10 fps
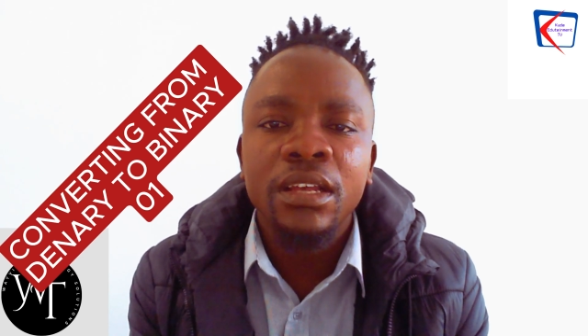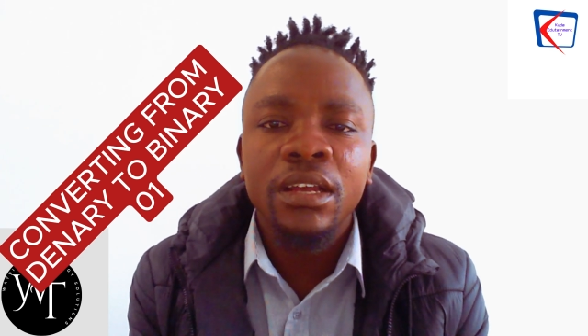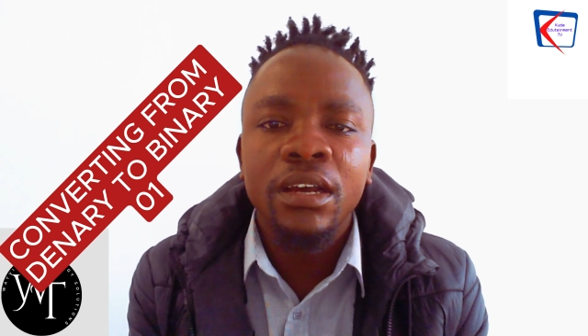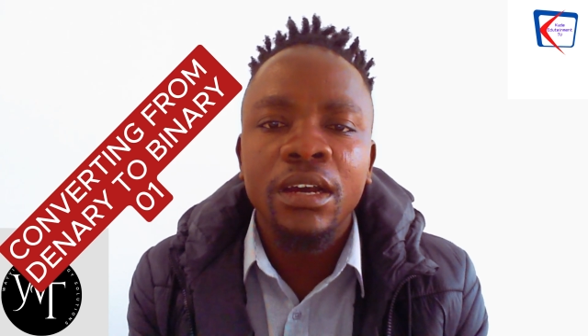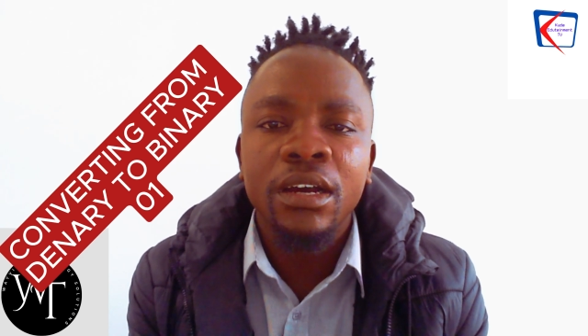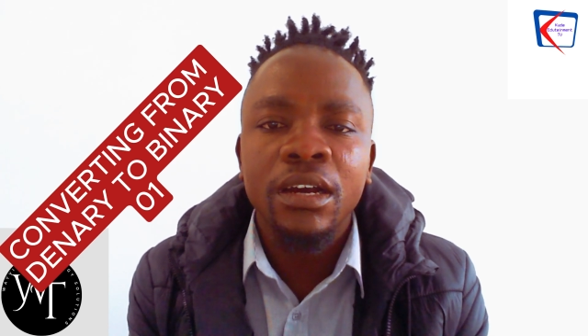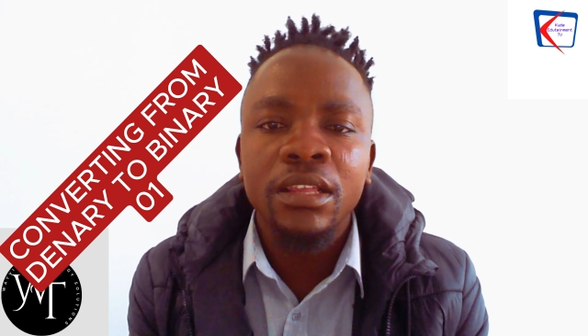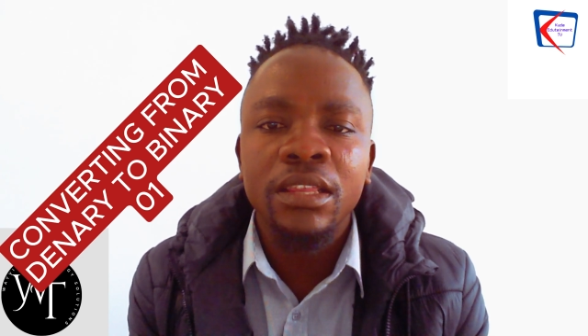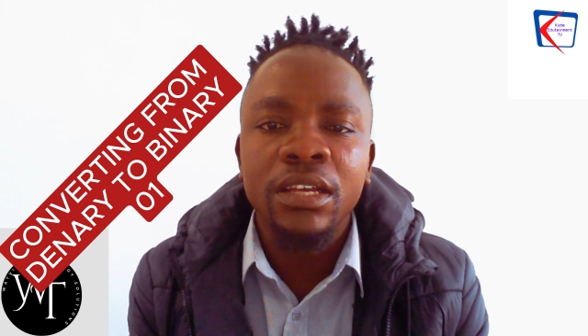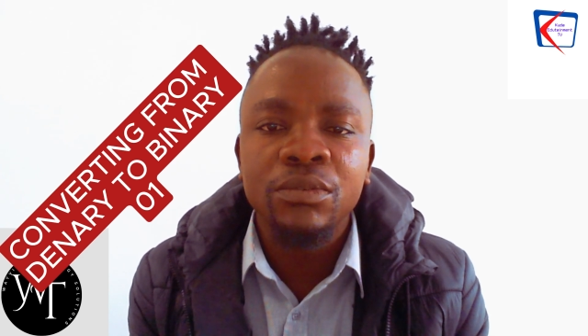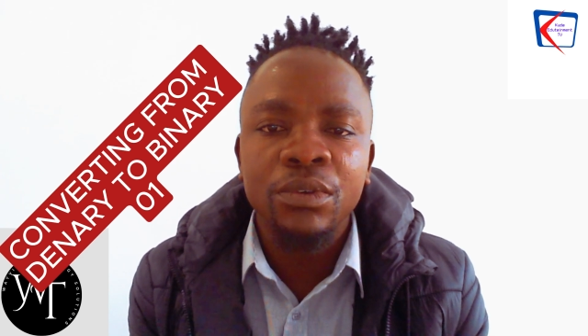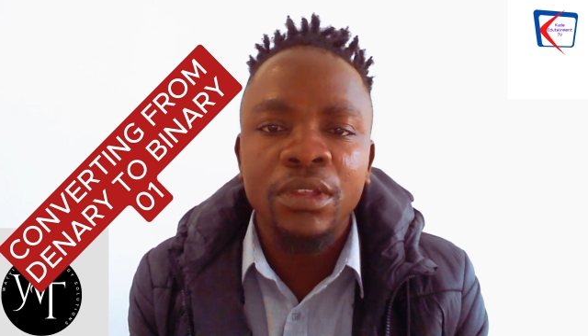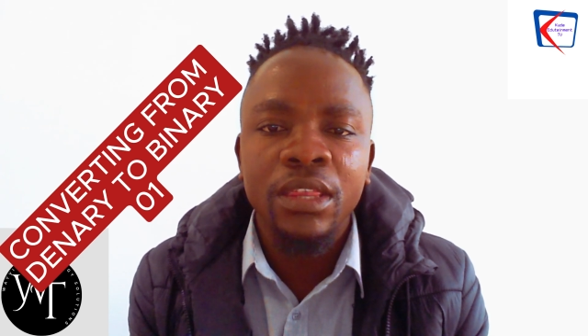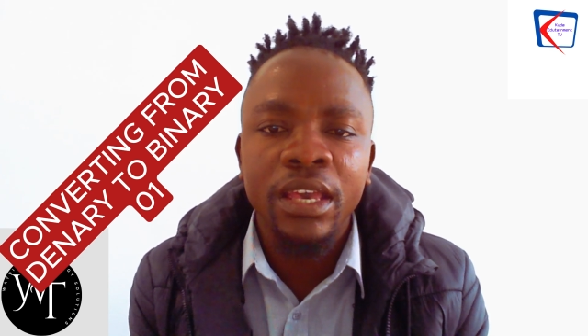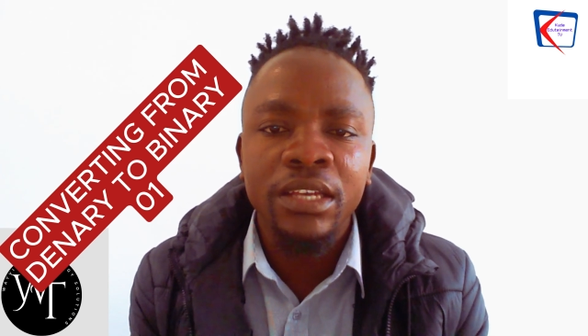
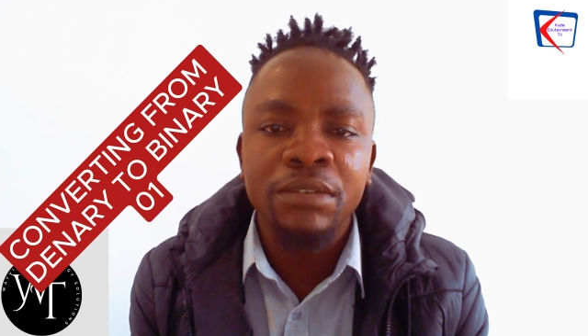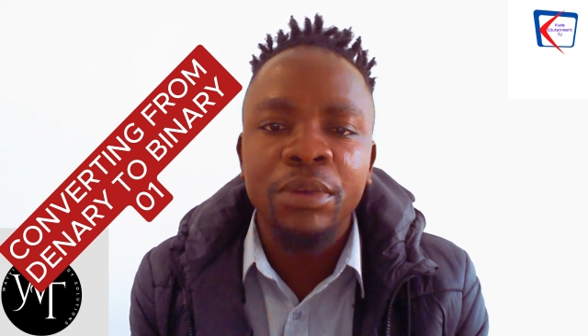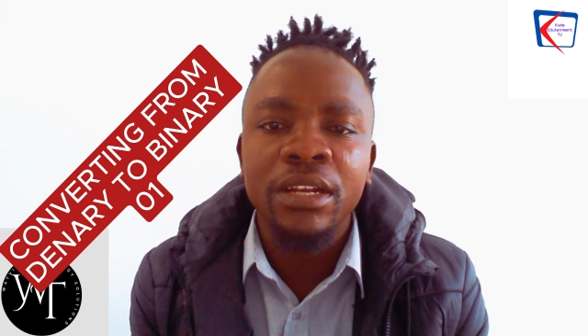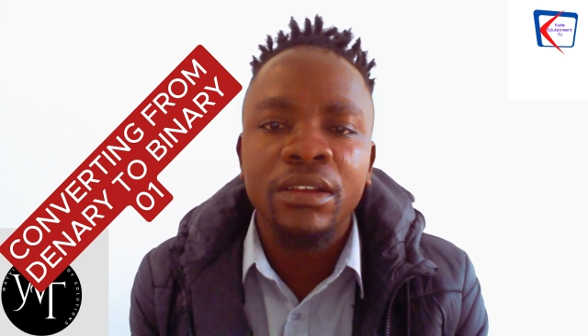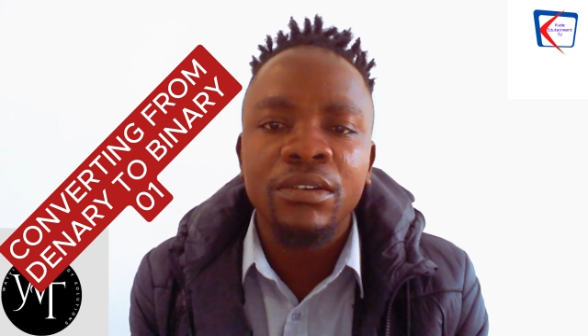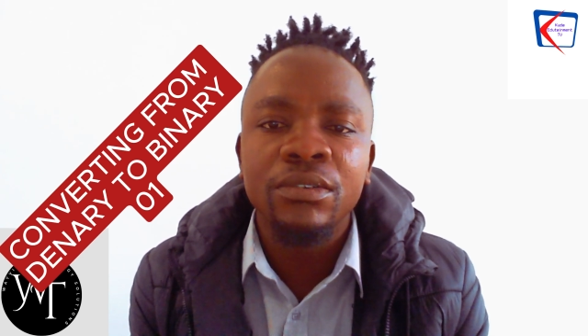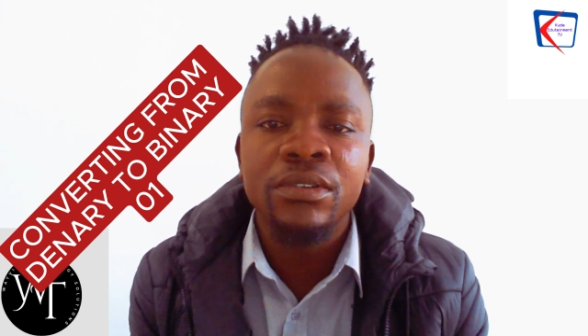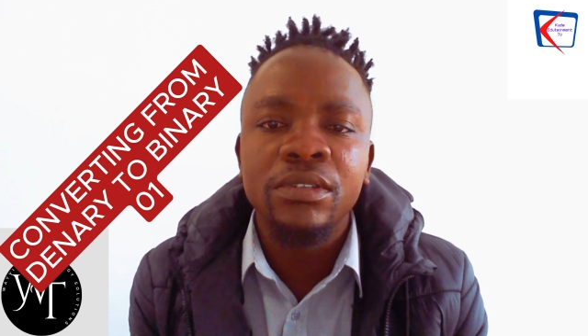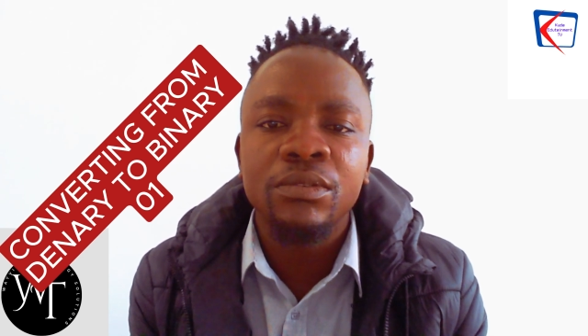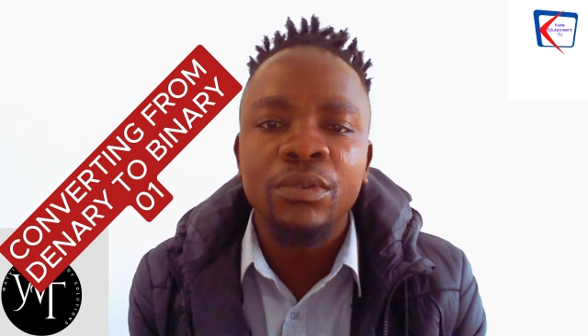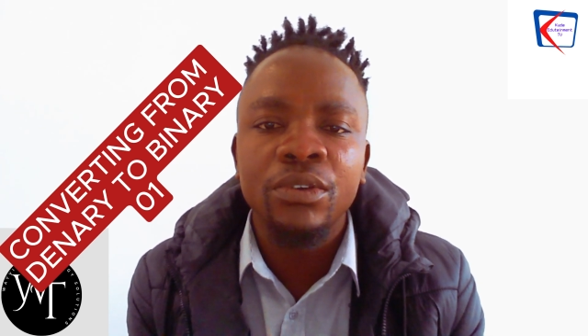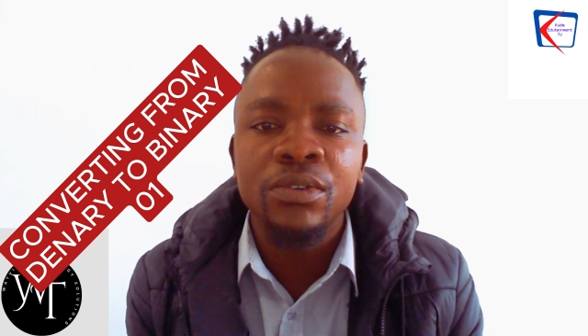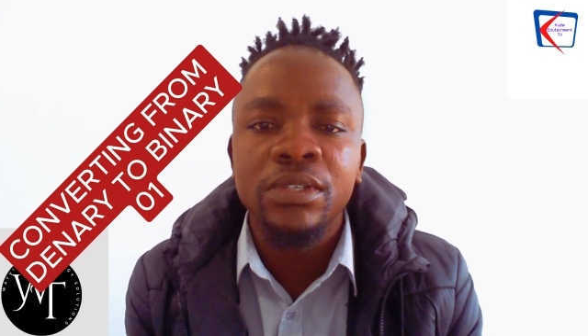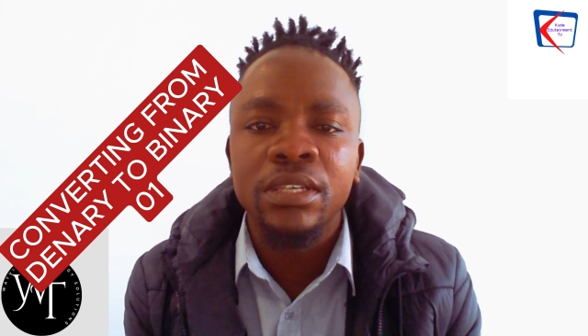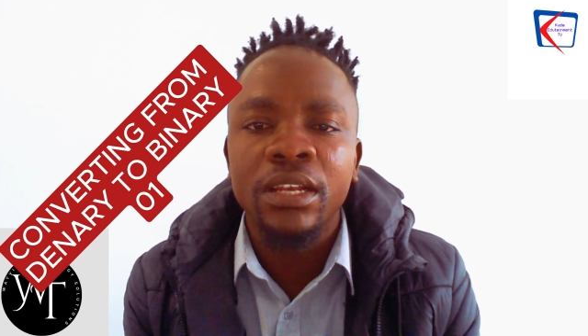the 8 binary units we
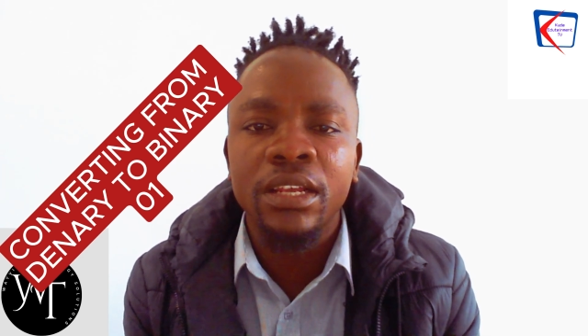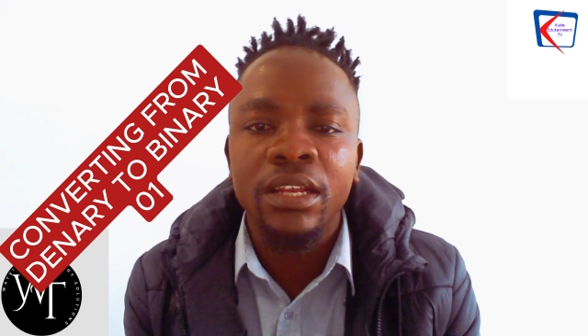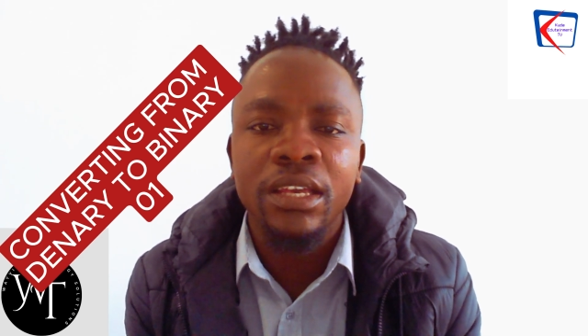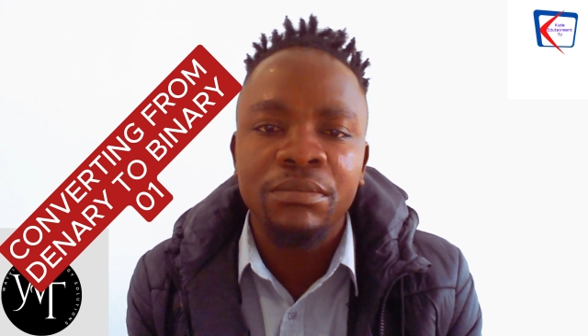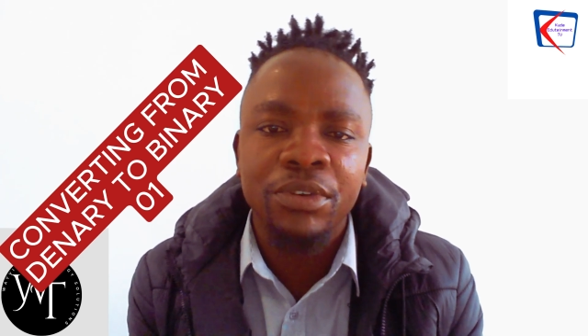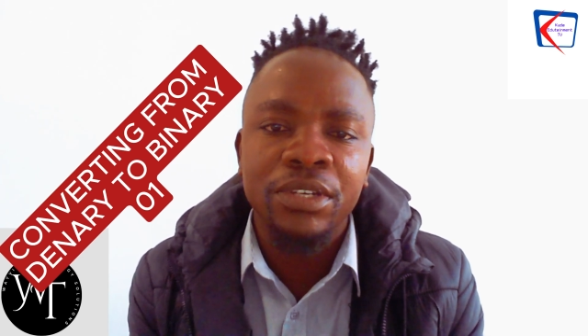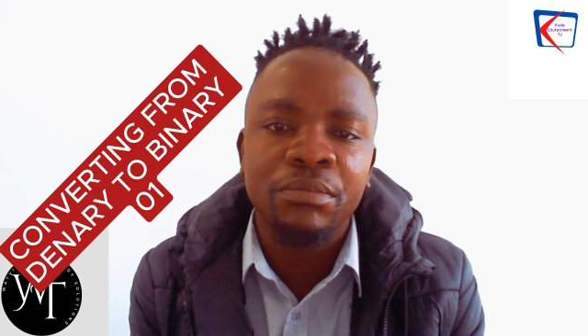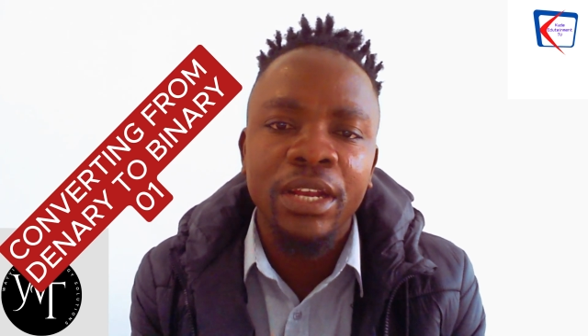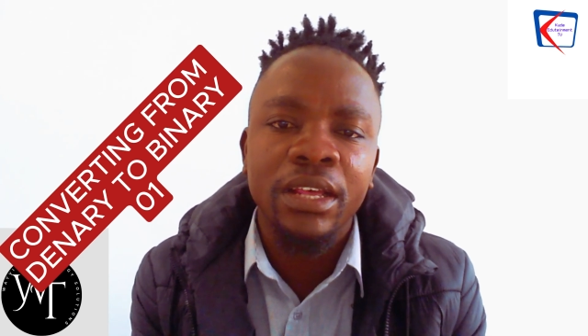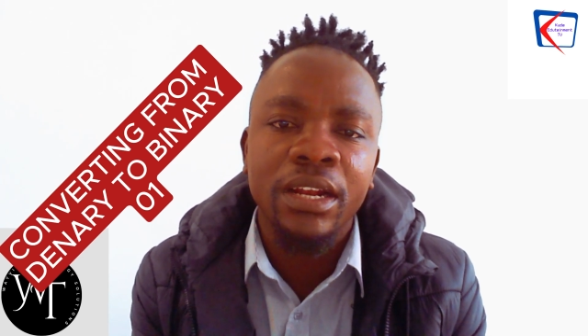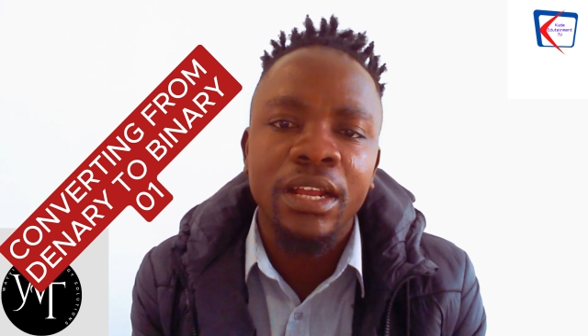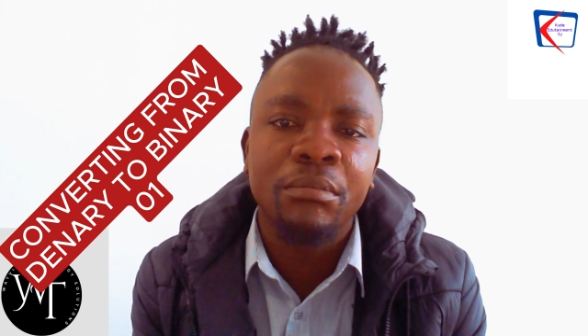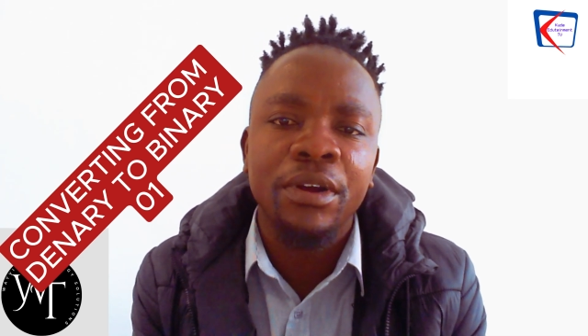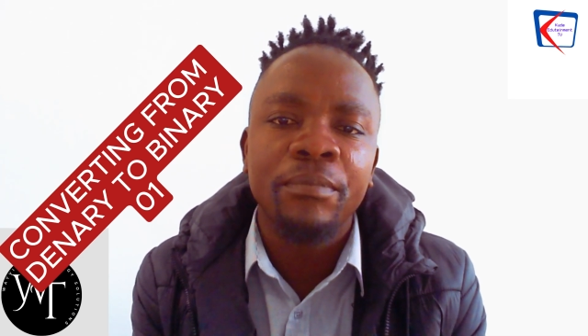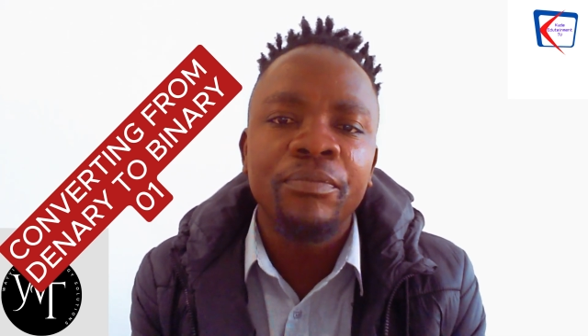use in an 8-bit binary
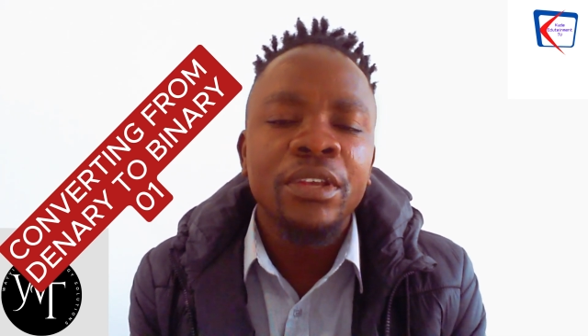number.